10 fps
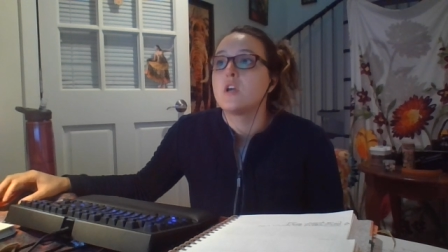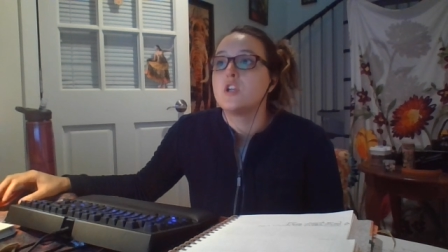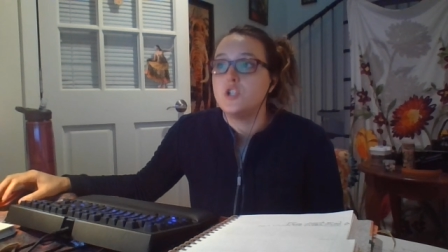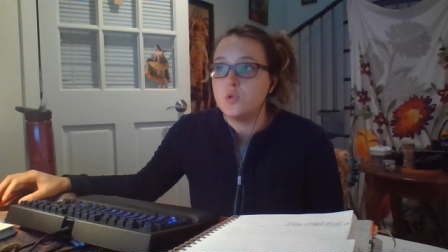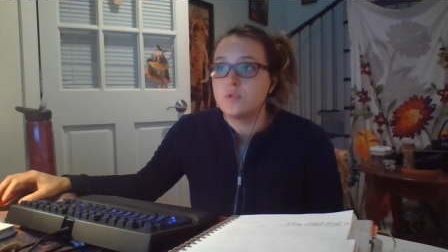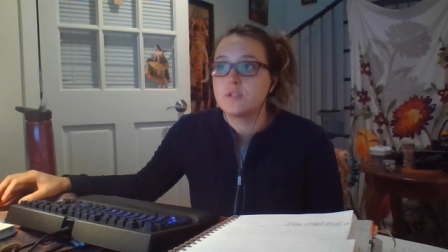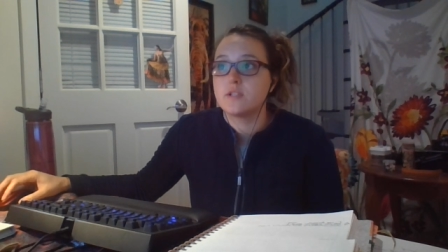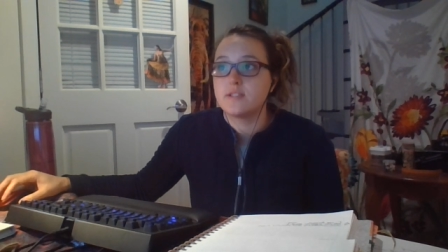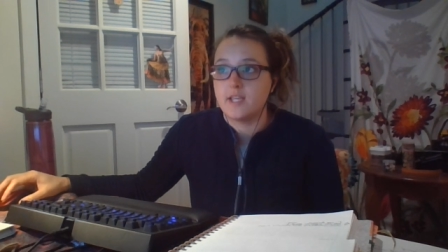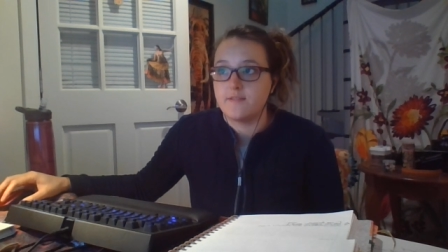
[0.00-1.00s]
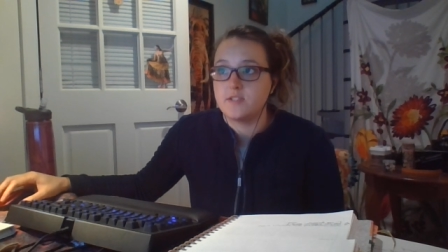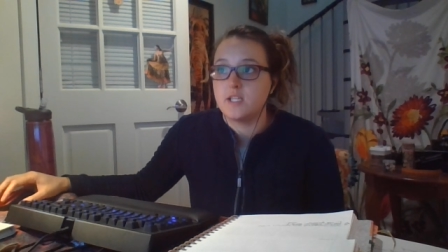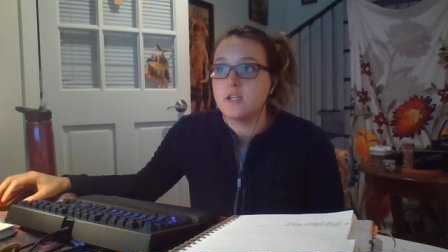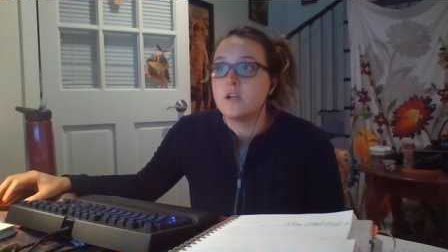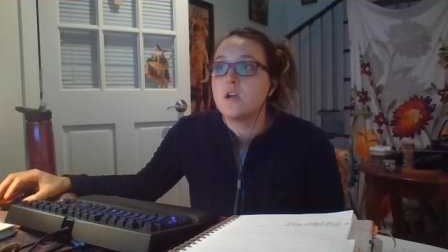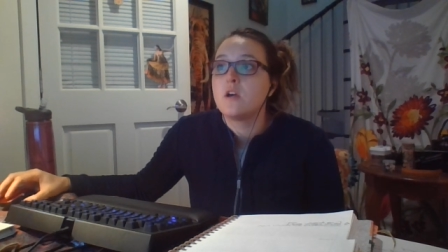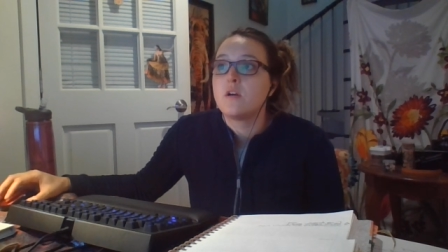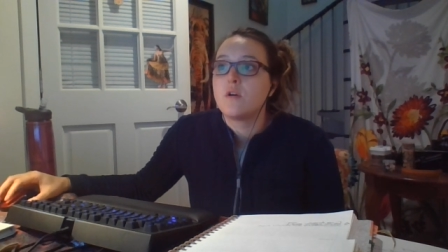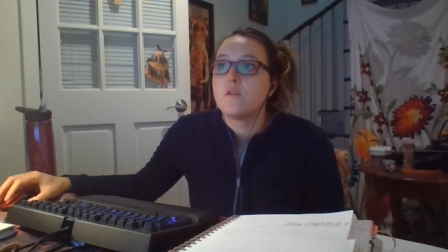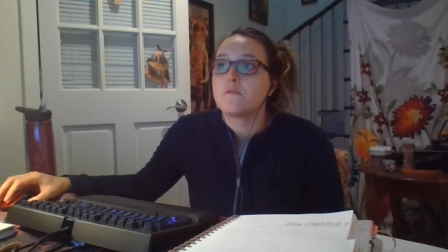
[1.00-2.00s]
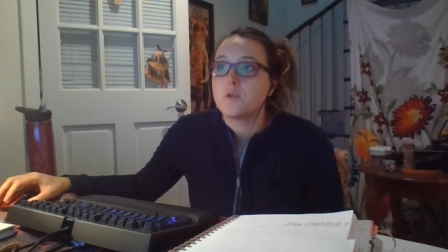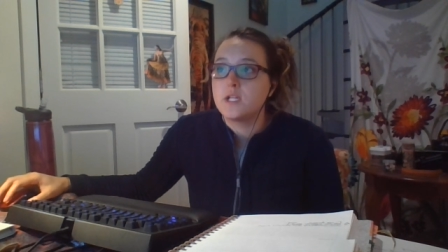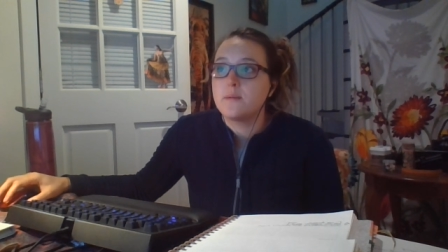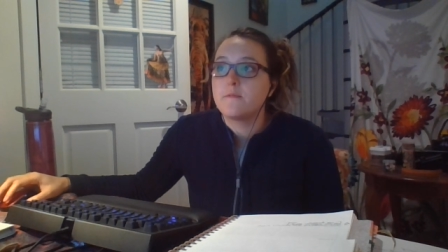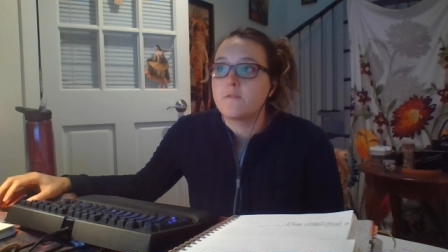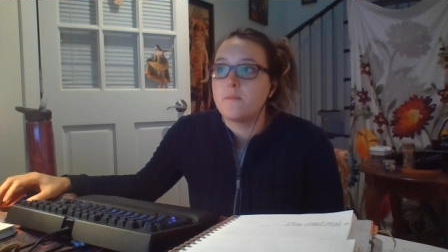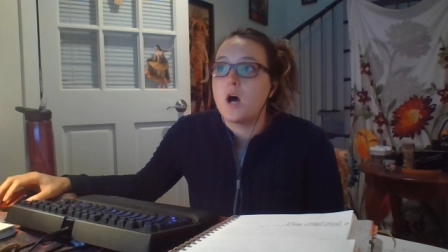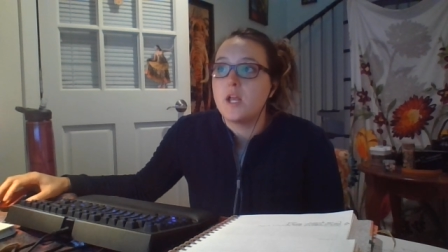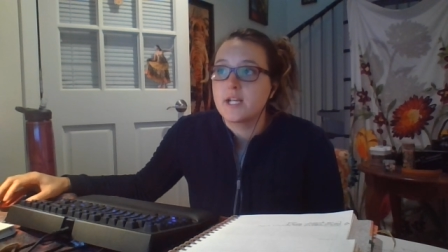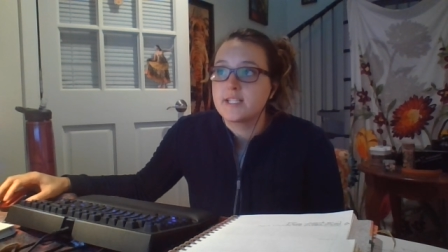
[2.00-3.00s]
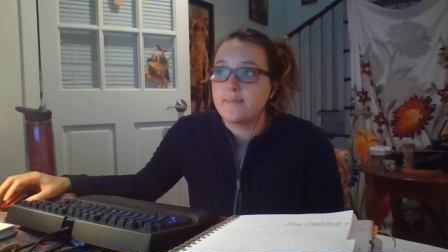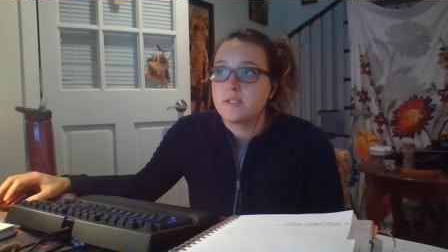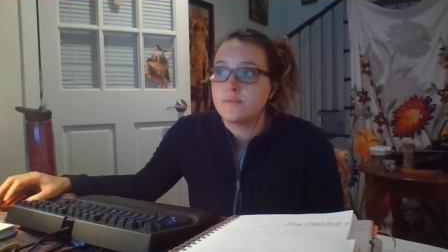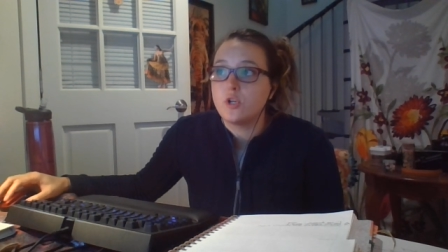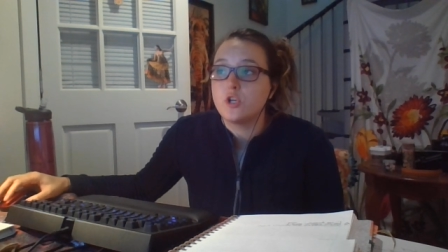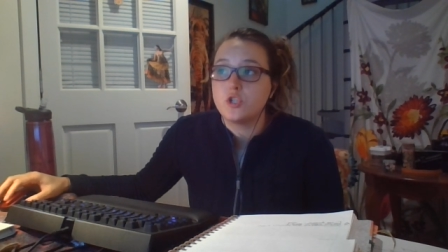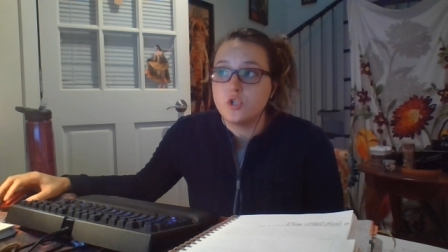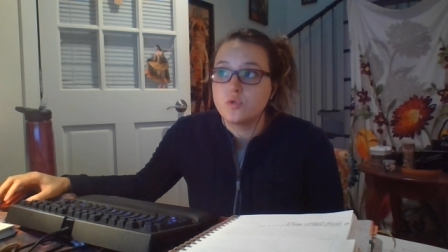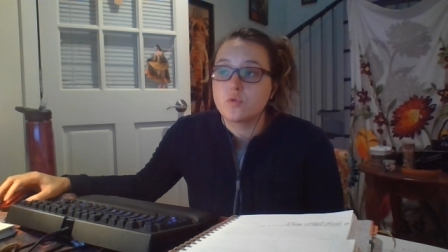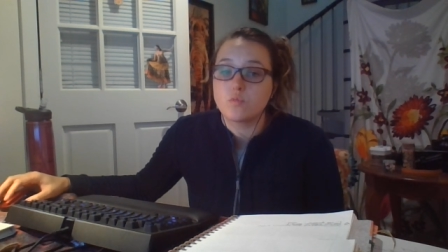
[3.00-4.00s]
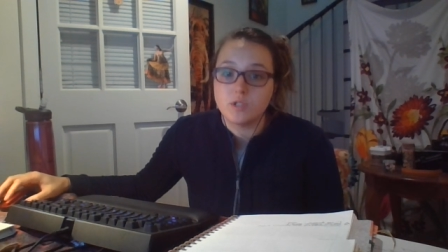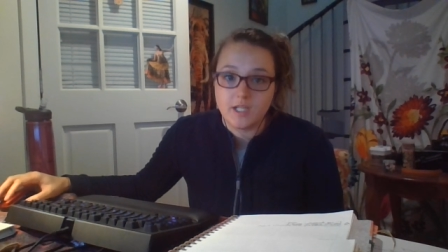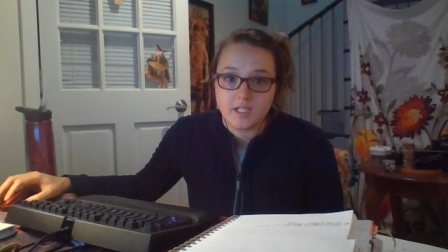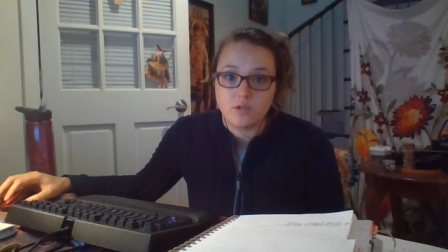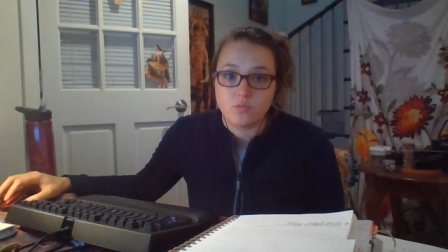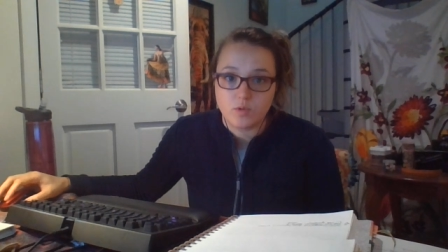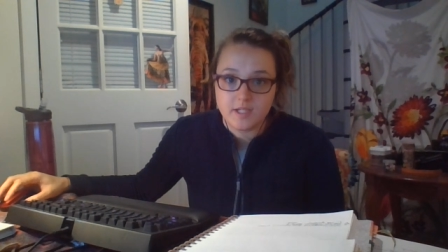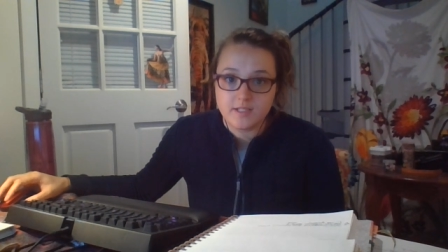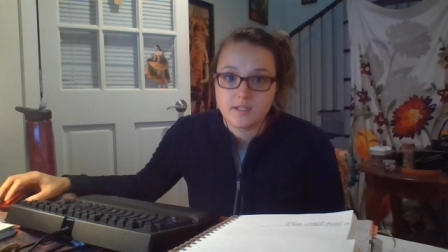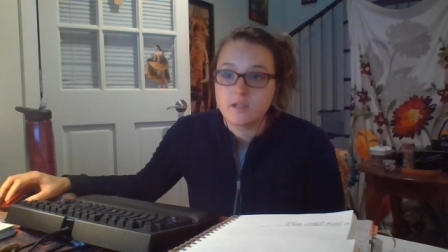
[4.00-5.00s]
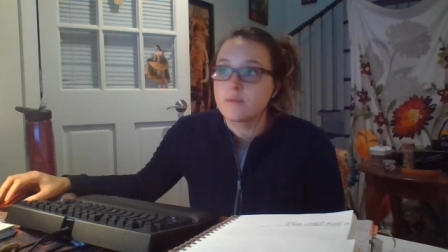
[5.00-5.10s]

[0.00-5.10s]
Use safety. Freedom from unacceptable use-related risk.